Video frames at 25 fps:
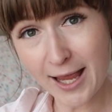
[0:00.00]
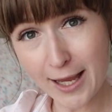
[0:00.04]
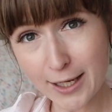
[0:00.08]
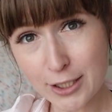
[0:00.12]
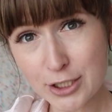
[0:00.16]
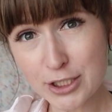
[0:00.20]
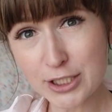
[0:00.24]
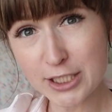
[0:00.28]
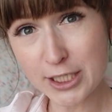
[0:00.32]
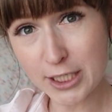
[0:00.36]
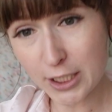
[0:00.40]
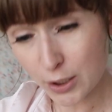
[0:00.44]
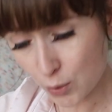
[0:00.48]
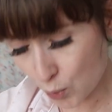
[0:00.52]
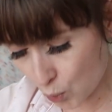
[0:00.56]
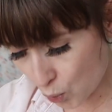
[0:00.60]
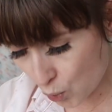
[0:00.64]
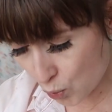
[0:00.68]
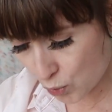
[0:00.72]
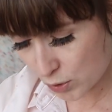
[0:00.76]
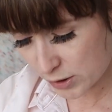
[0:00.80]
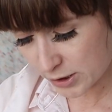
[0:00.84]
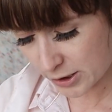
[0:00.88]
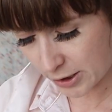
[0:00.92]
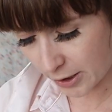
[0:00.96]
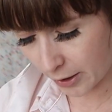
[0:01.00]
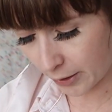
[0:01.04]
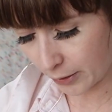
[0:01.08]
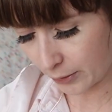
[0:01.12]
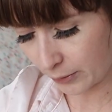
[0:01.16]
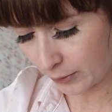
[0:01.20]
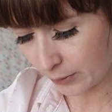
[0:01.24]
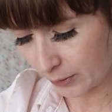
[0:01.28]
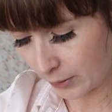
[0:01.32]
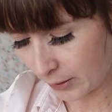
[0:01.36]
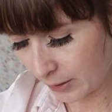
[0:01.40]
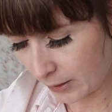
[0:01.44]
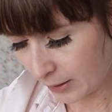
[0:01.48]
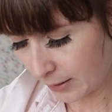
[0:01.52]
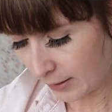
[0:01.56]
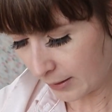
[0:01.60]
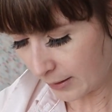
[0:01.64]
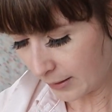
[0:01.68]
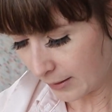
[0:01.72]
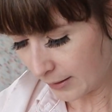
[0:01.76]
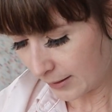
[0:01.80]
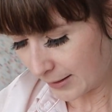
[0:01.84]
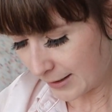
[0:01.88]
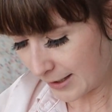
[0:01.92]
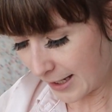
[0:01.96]
actually also
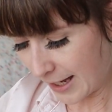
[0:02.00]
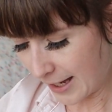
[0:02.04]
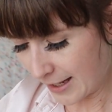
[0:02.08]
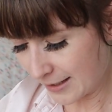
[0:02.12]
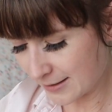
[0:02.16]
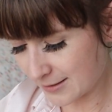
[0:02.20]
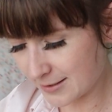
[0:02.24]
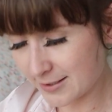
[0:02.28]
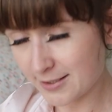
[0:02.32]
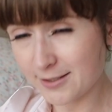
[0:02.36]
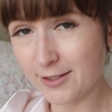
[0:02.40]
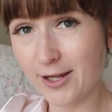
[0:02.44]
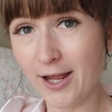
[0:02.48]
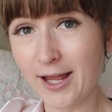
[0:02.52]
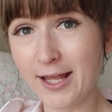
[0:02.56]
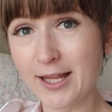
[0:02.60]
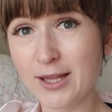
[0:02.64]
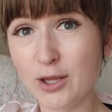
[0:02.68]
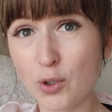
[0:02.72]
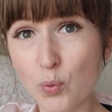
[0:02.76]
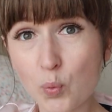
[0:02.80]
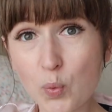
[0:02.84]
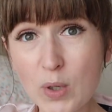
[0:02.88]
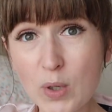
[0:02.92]
get like the